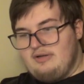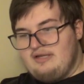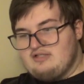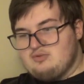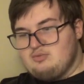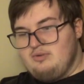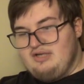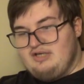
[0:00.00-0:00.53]

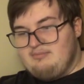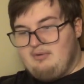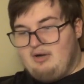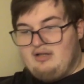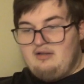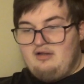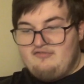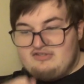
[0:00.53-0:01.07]
it's weak, but I
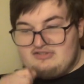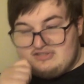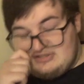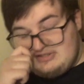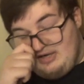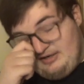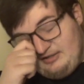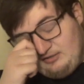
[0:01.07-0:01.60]
love its
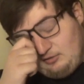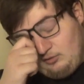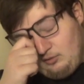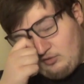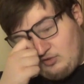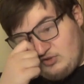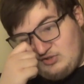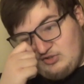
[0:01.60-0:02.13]
design and
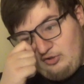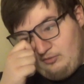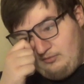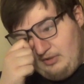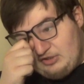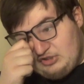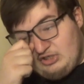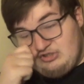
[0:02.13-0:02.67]
lore so
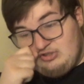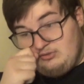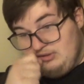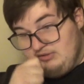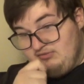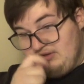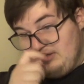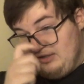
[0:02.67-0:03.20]
much, I don't
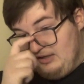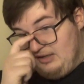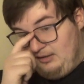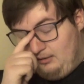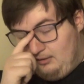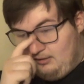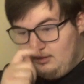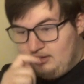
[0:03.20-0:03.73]
even care.
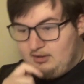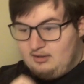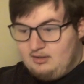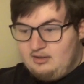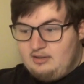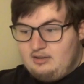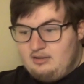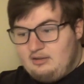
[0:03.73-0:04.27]

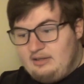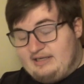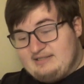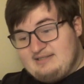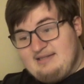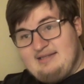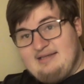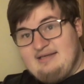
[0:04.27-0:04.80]
That's
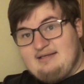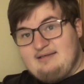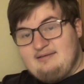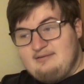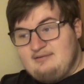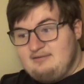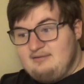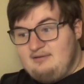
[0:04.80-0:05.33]
the thing.
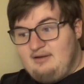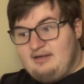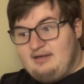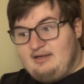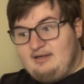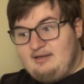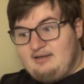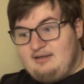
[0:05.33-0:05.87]

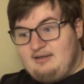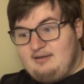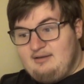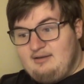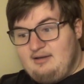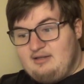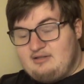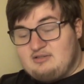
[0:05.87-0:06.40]
Like,
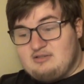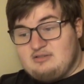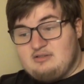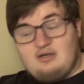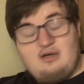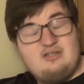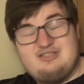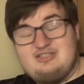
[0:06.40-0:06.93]
it's
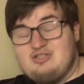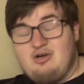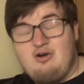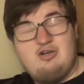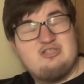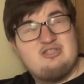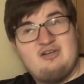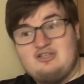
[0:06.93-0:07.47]

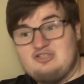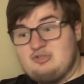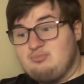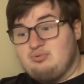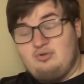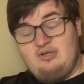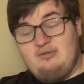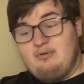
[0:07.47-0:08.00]
such a
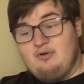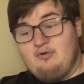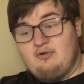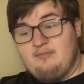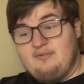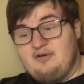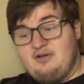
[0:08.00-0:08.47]
pretty Pokemon.